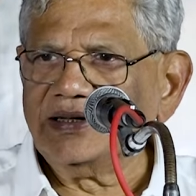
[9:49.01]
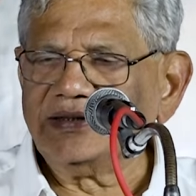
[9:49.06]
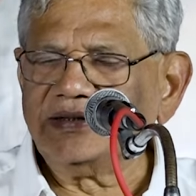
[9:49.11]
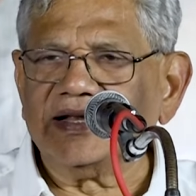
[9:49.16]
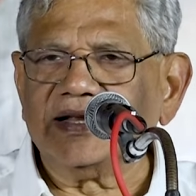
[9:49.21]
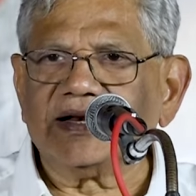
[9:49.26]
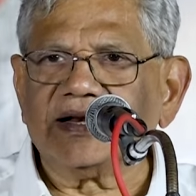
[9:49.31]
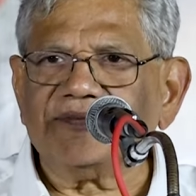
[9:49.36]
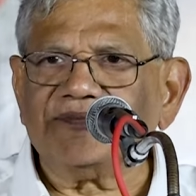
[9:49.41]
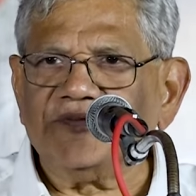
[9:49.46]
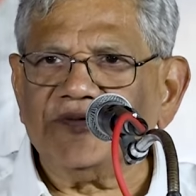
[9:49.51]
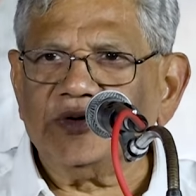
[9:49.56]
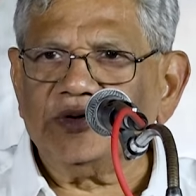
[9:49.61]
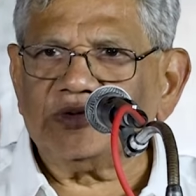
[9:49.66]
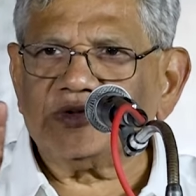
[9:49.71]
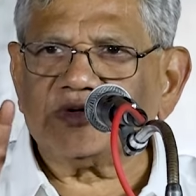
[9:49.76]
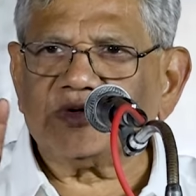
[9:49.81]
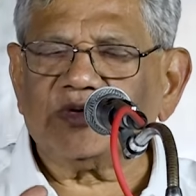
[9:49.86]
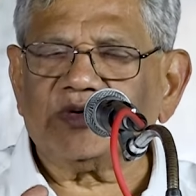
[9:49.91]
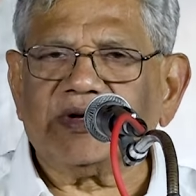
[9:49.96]
They
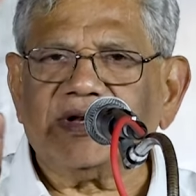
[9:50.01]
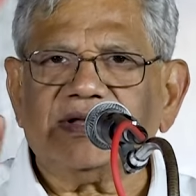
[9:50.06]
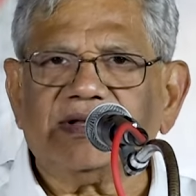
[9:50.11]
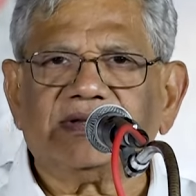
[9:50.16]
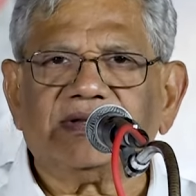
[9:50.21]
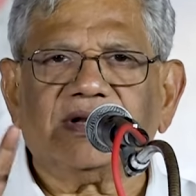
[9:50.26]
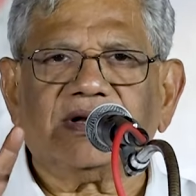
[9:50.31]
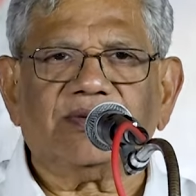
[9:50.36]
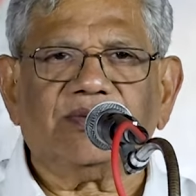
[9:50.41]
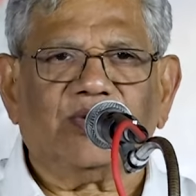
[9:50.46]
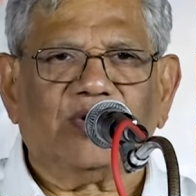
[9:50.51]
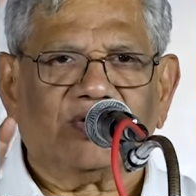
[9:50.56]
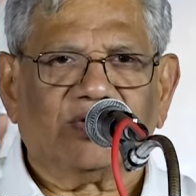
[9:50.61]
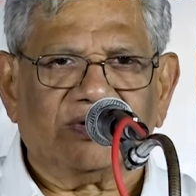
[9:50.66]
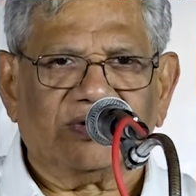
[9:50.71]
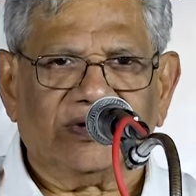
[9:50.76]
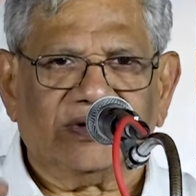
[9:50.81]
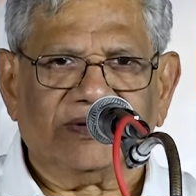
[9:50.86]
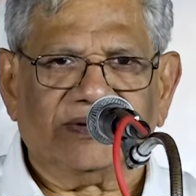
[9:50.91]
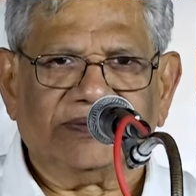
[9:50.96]
refused to take the reward.